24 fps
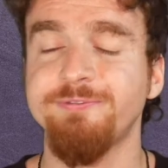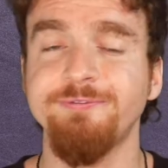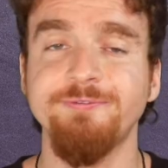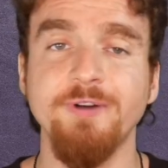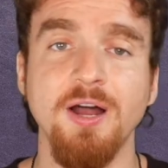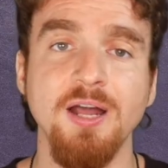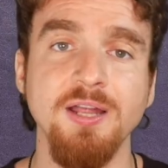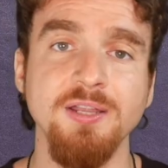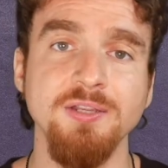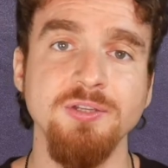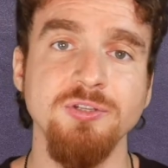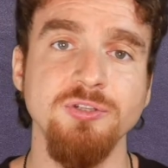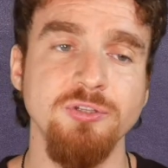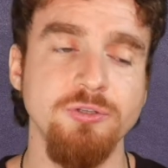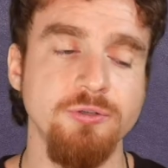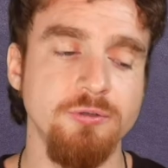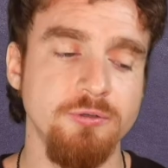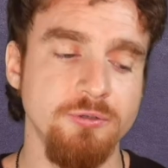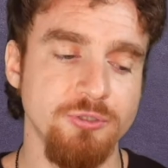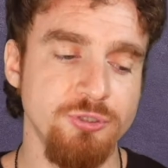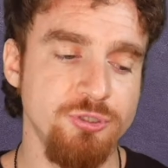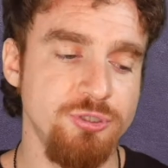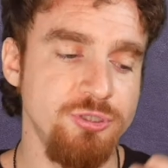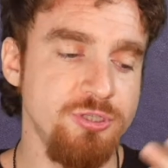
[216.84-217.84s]
fund
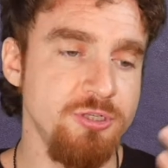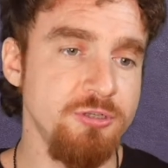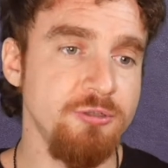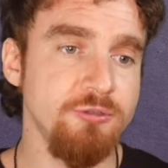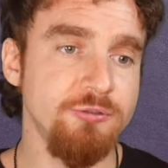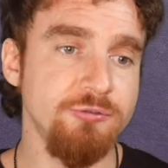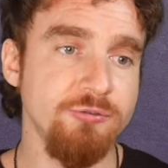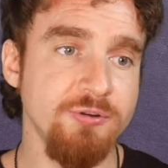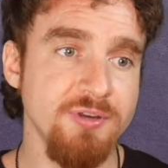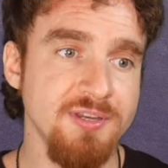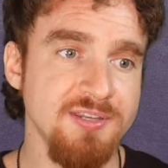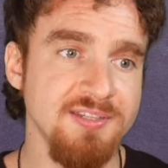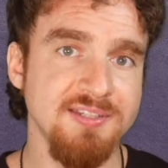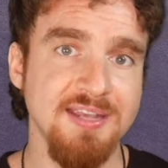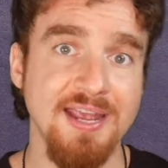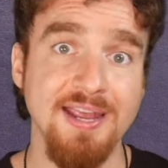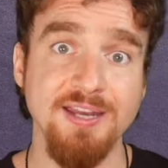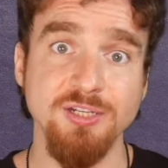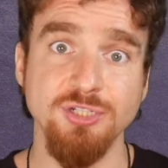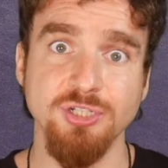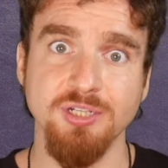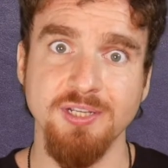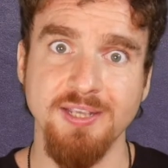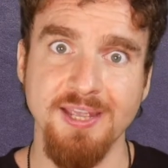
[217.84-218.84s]
your children's
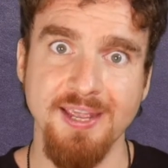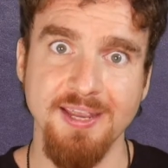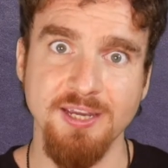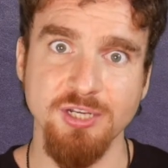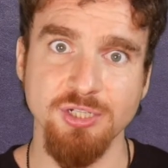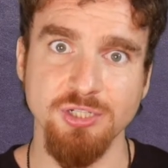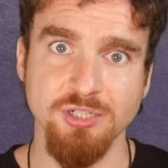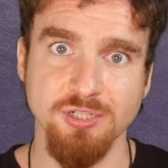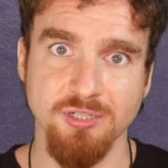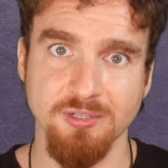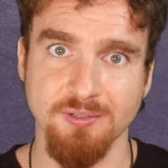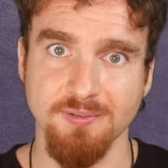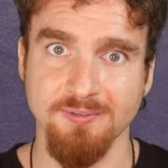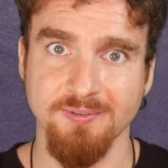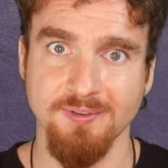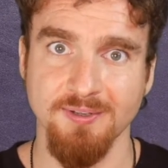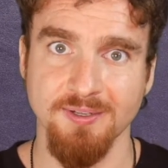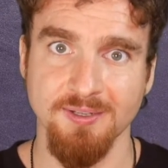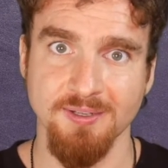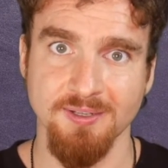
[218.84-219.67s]
education?